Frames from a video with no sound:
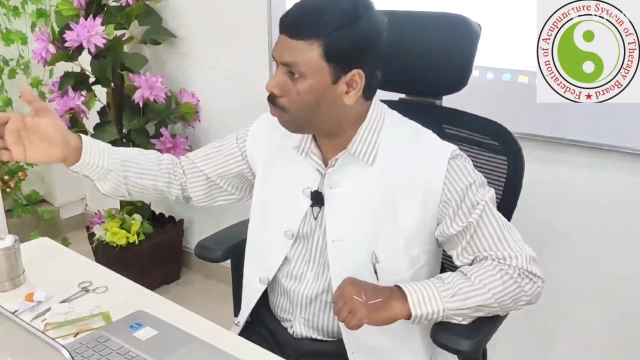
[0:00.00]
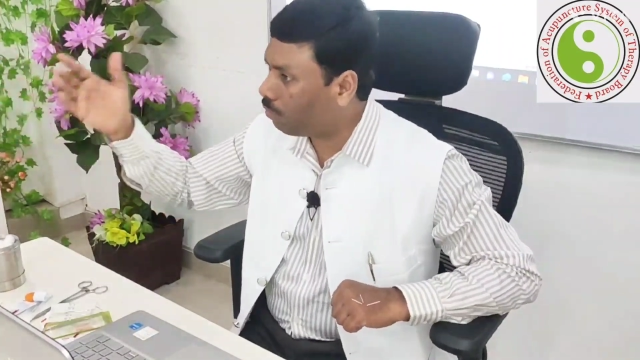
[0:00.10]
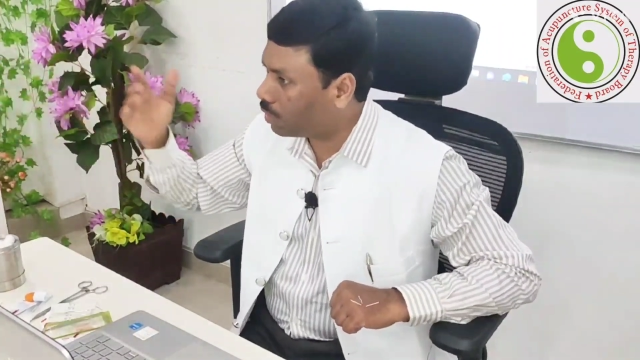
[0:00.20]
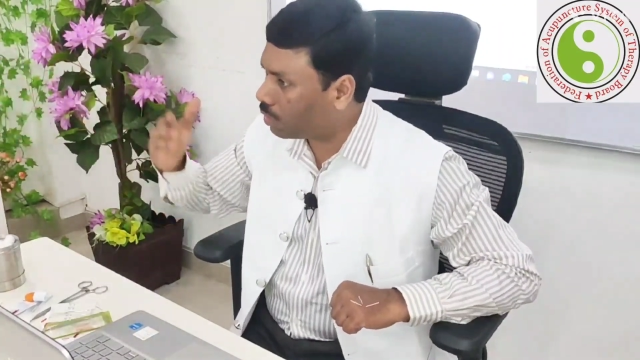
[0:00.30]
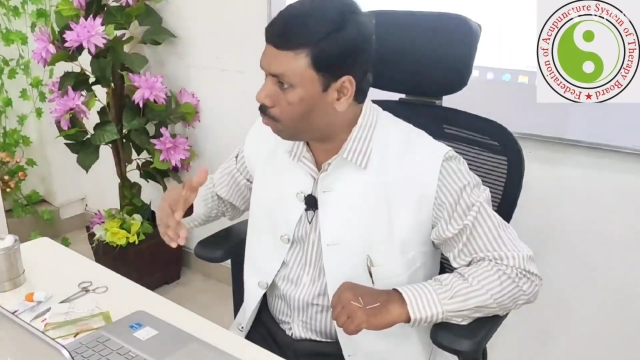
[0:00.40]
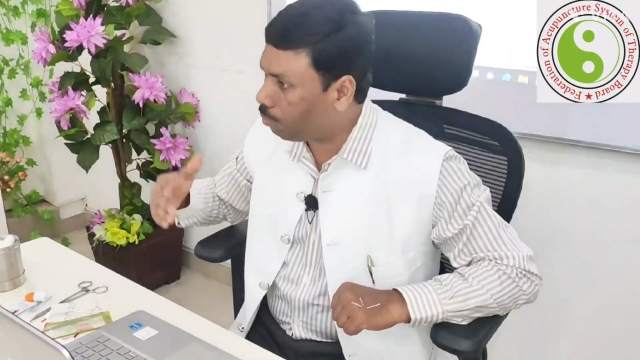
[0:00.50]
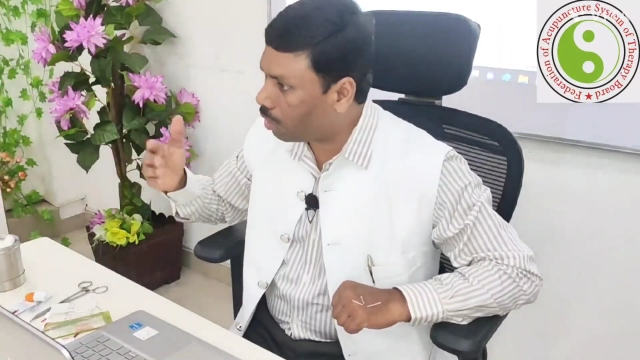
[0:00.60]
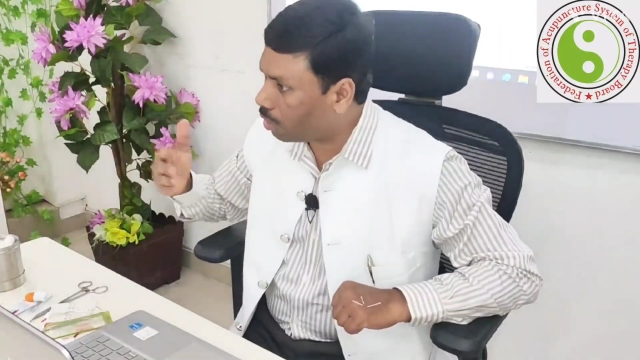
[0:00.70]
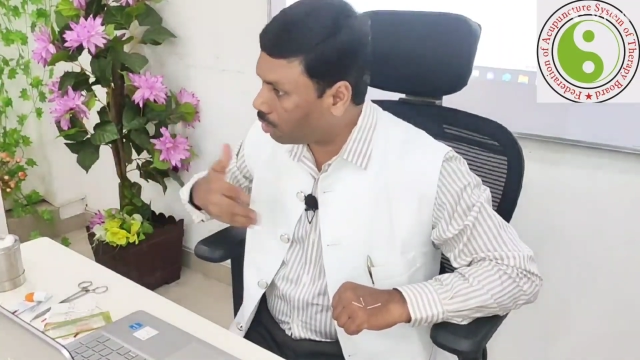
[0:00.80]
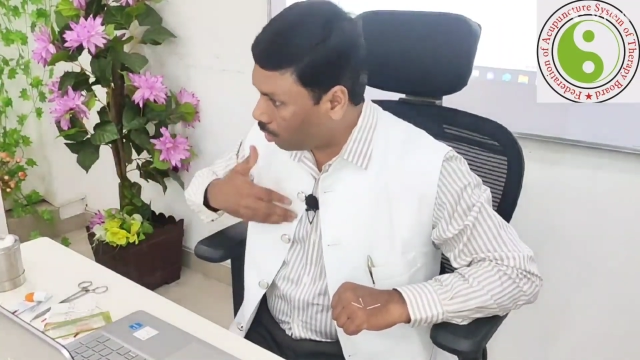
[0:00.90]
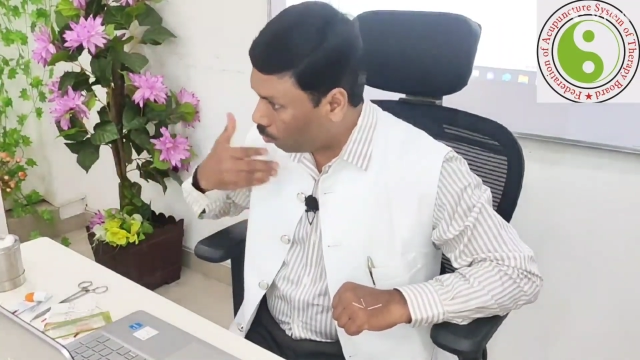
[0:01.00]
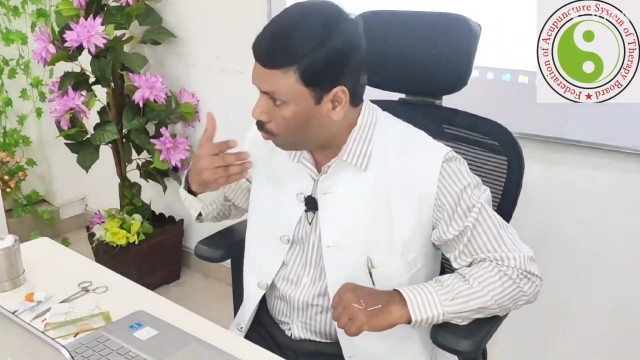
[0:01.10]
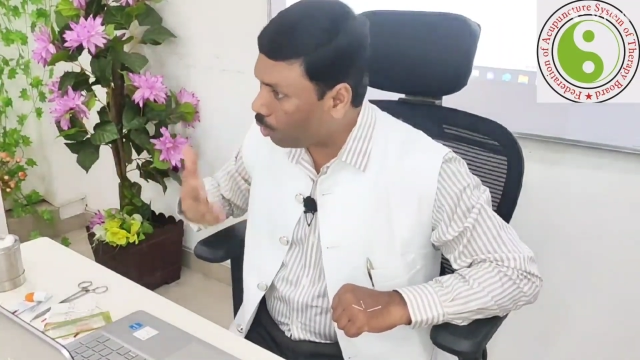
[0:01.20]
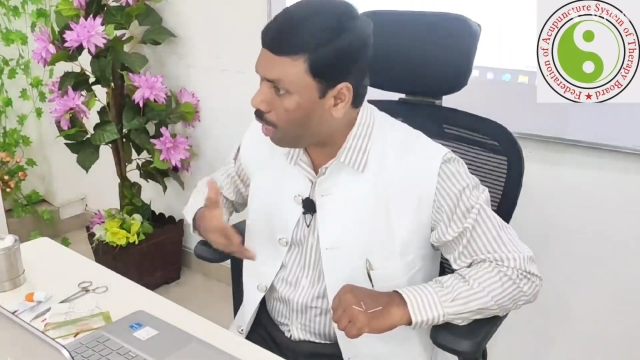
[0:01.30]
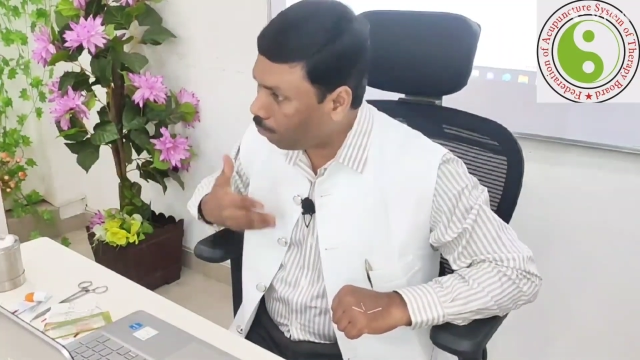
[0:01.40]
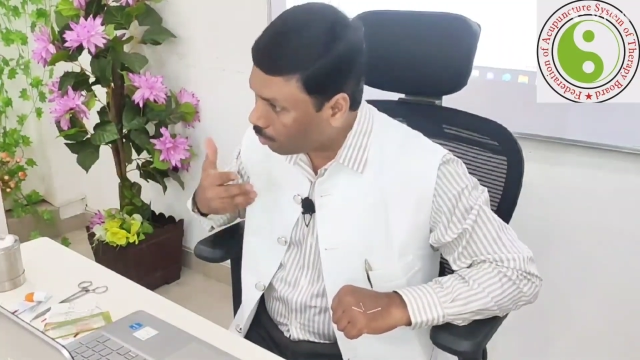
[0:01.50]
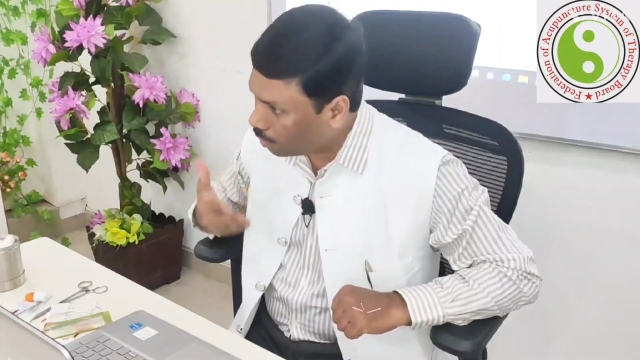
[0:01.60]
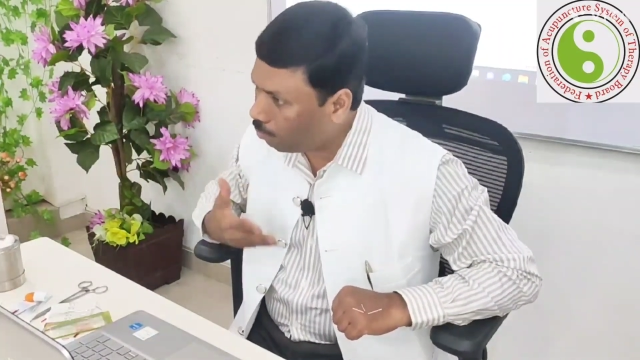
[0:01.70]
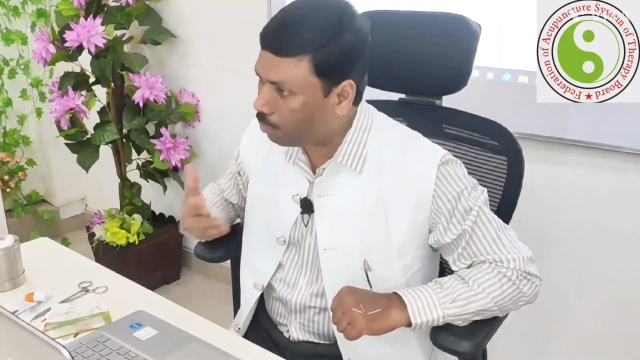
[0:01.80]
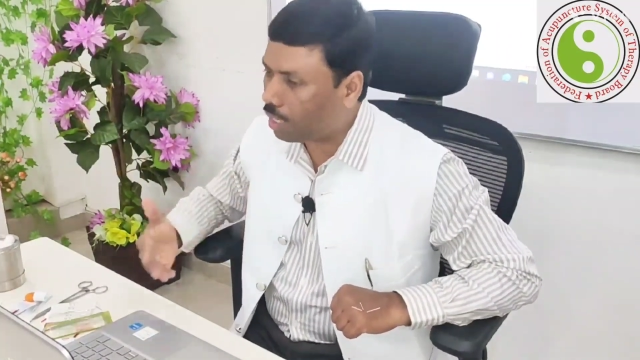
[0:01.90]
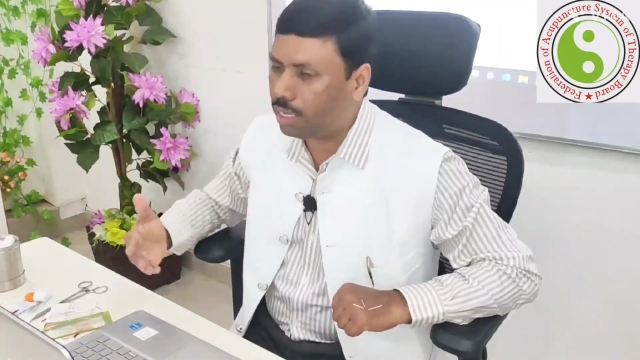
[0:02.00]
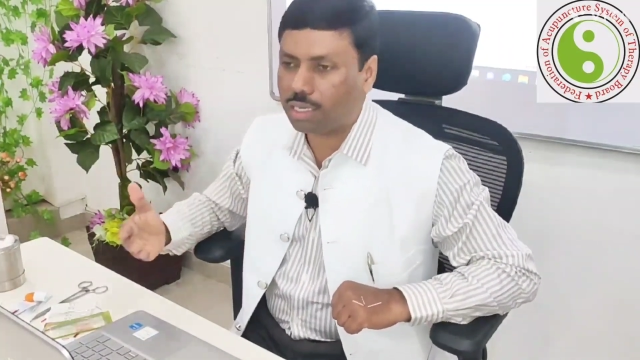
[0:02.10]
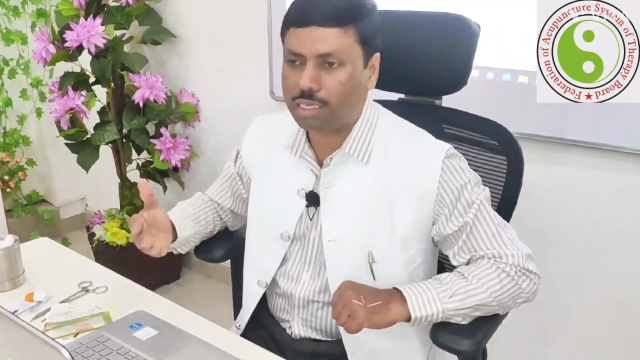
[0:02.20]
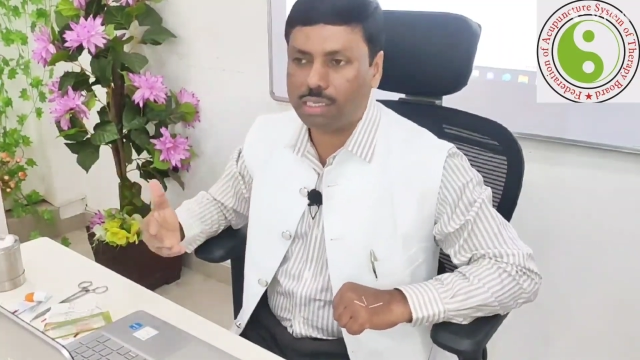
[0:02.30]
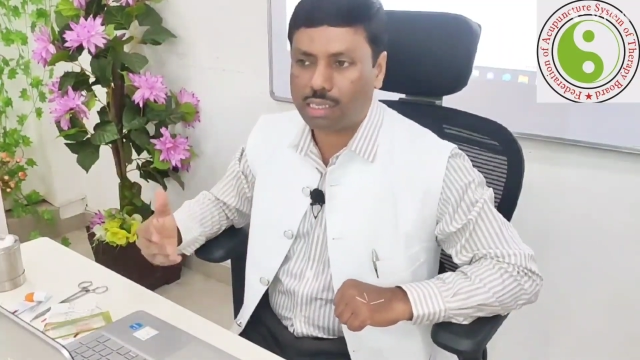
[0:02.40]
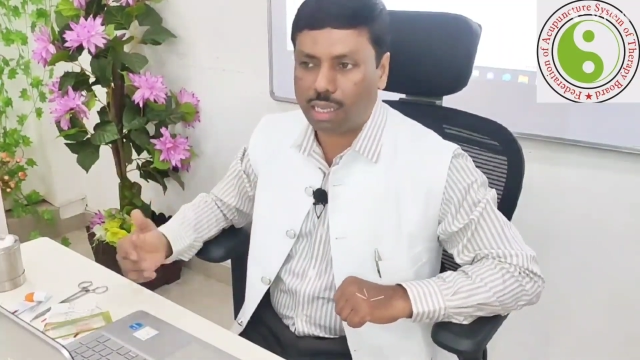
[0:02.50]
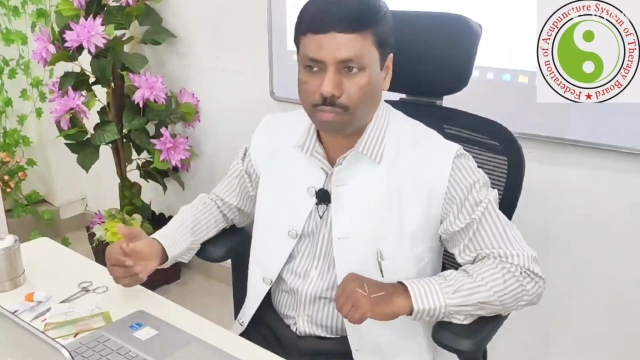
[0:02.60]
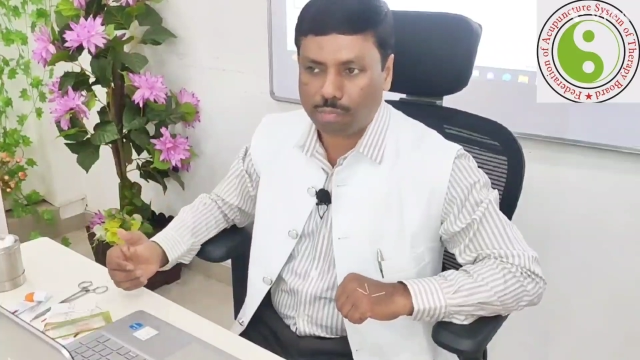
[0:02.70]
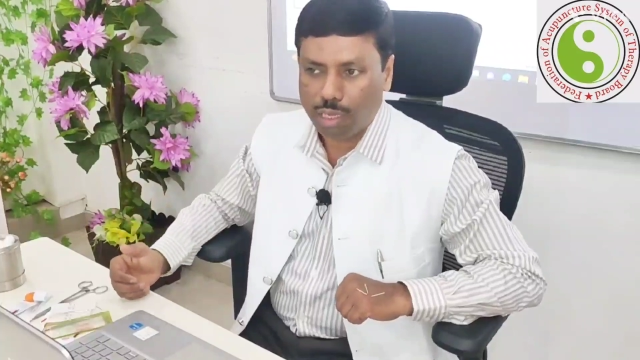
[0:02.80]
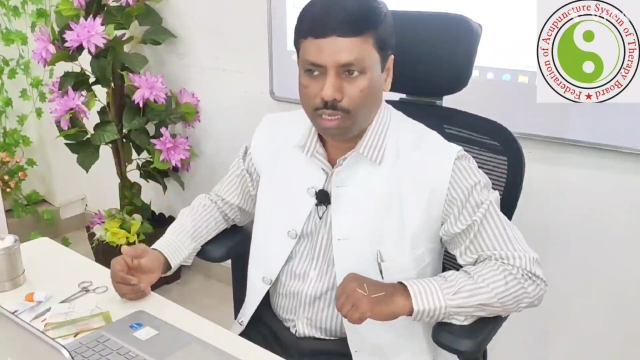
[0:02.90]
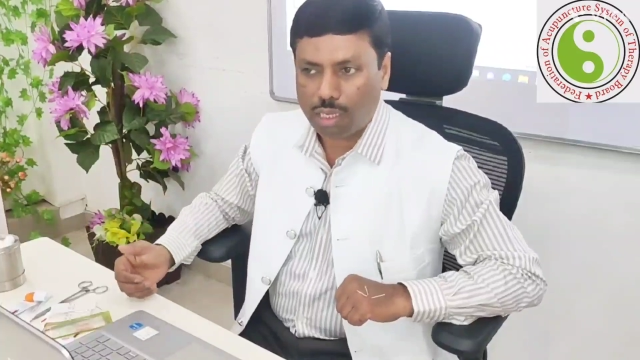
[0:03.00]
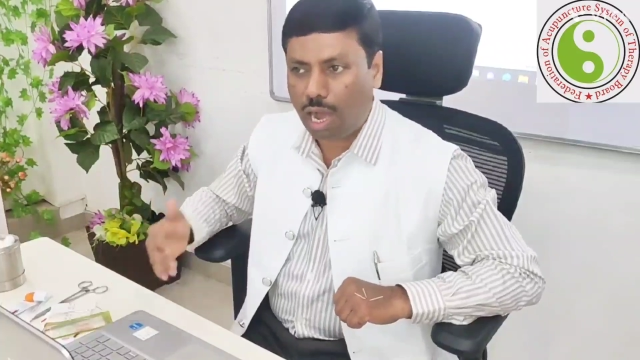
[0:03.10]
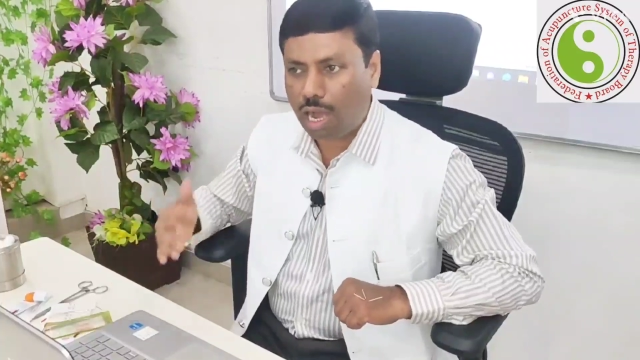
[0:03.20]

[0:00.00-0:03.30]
Professor Park Jae-woo. I am keep telling his name.